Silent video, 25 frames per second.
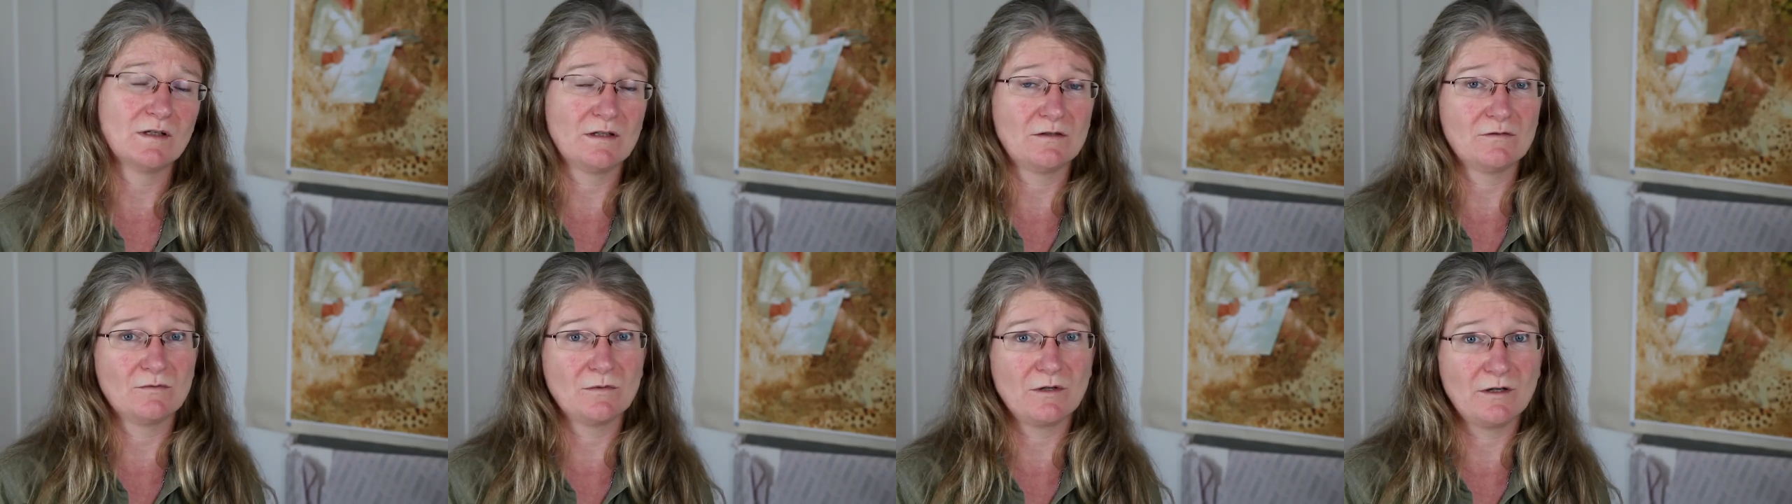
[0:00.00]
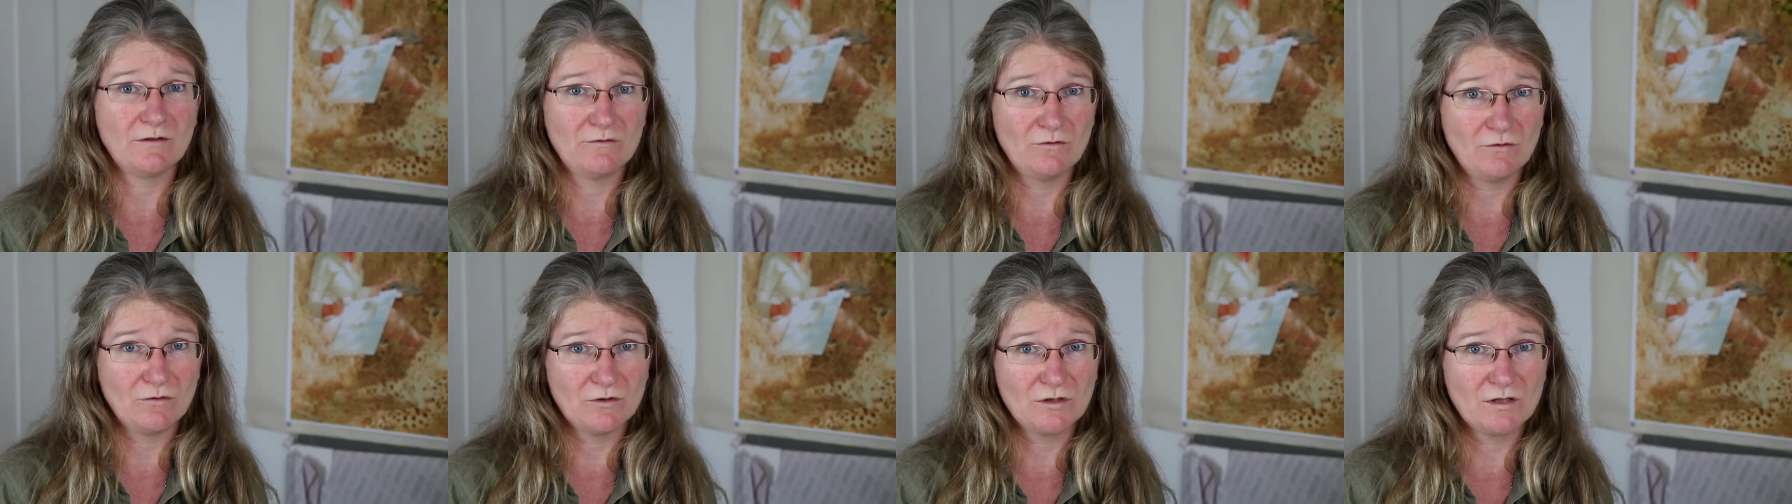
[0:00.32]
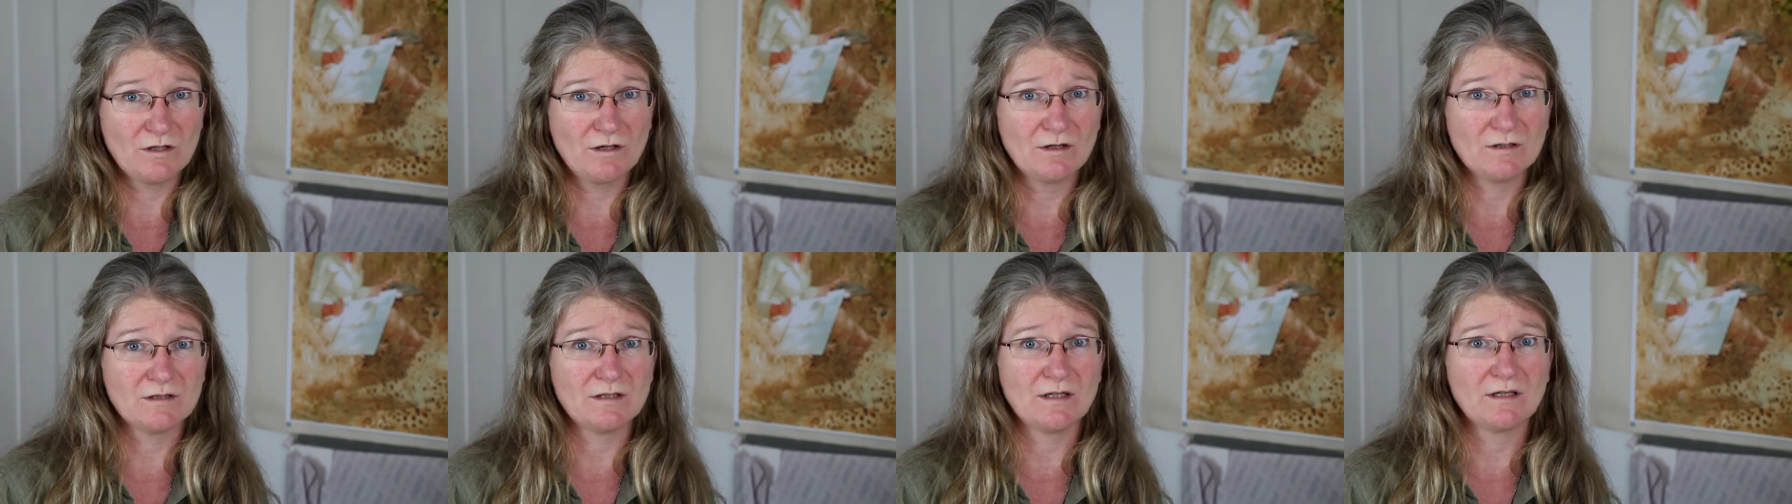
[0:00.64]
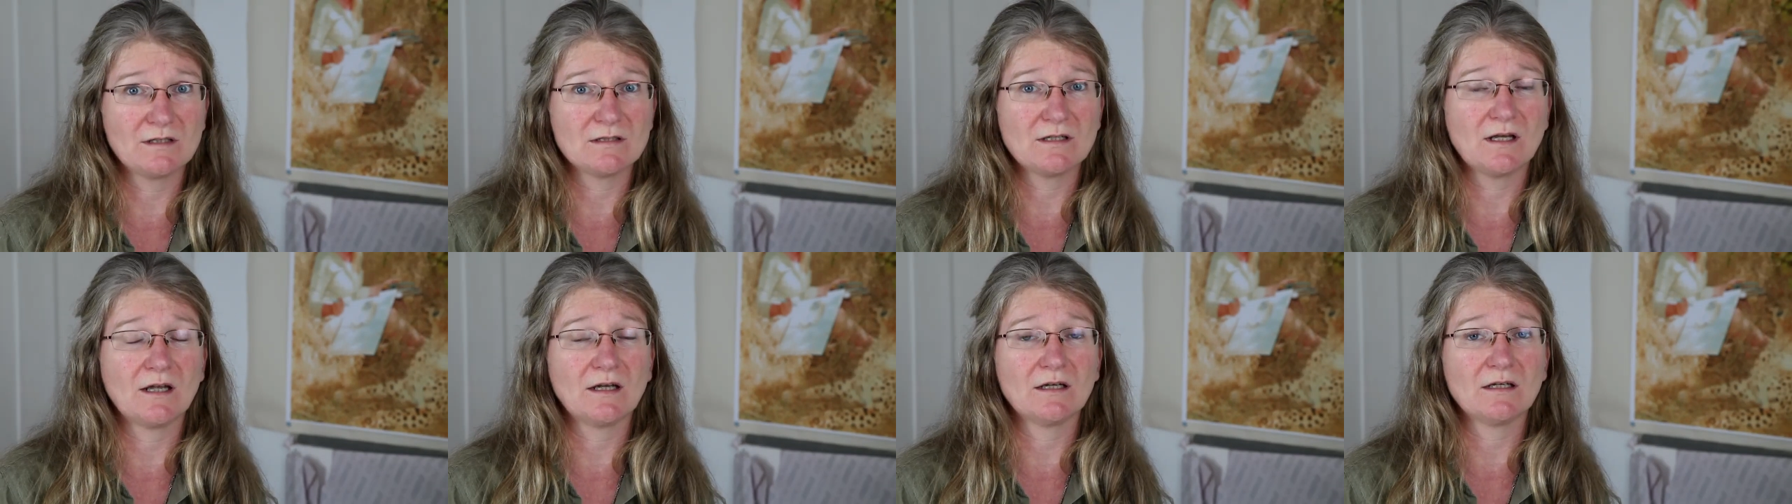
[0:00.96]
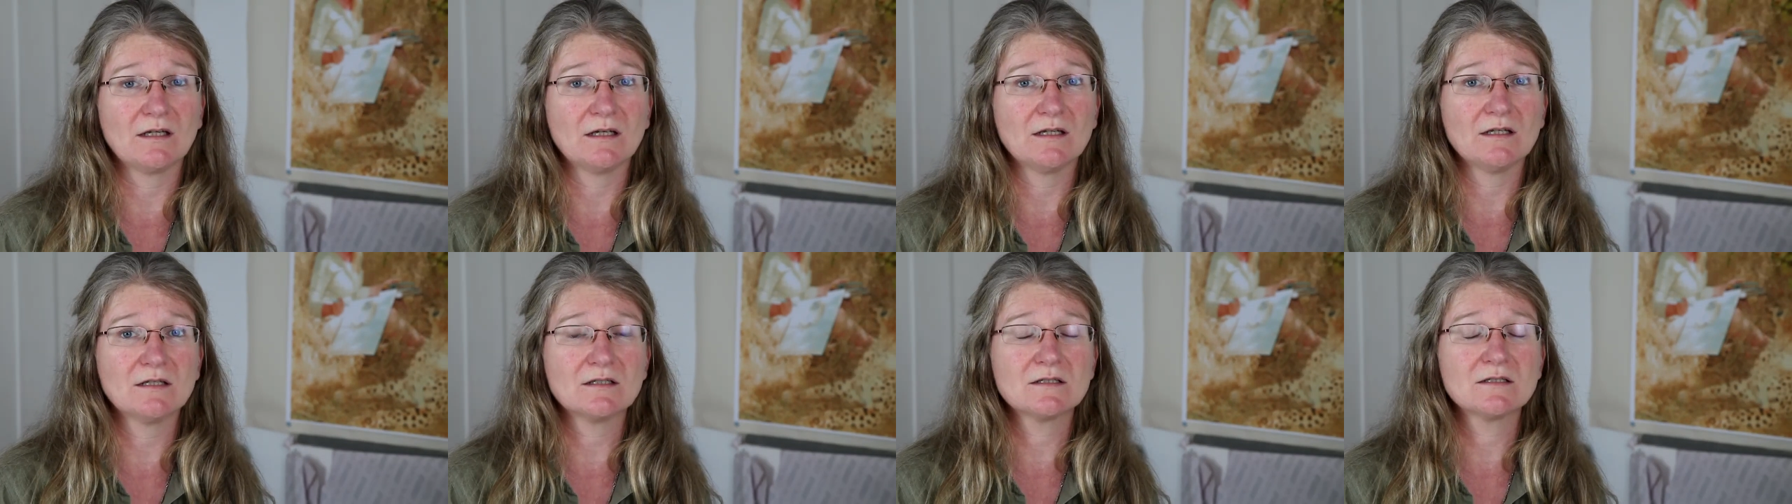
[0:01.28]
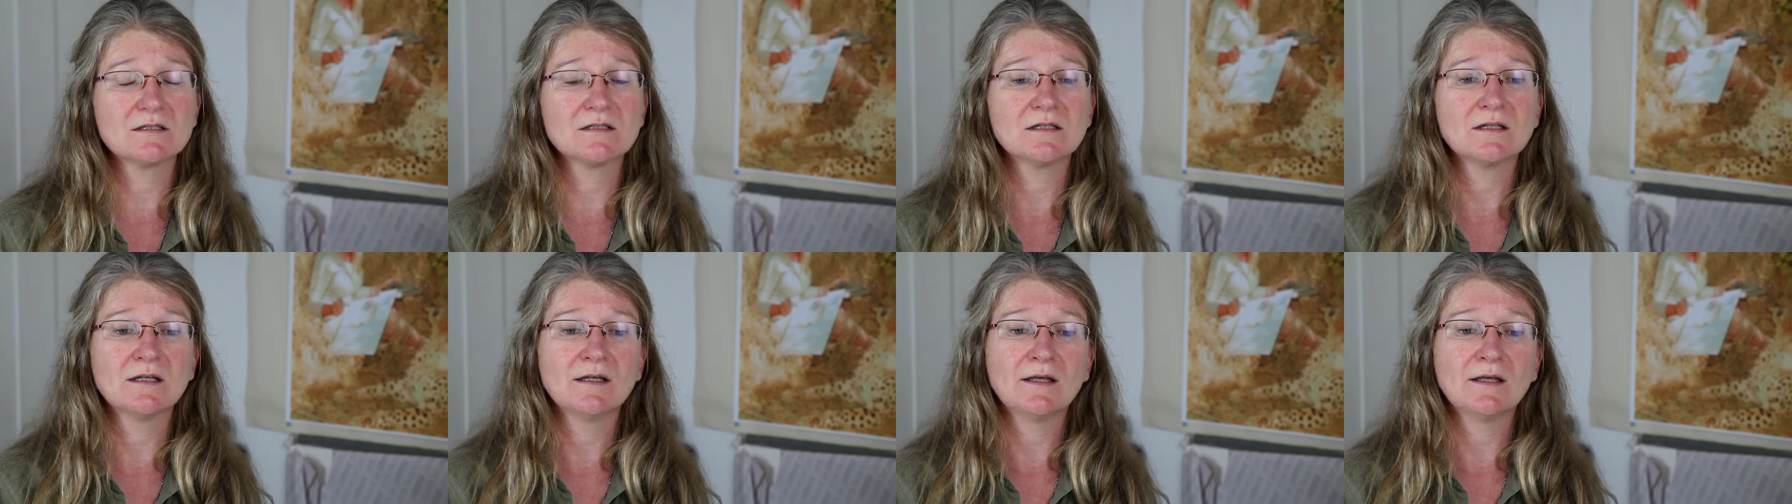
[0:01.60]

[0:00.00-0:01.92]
as one of your starting techniques.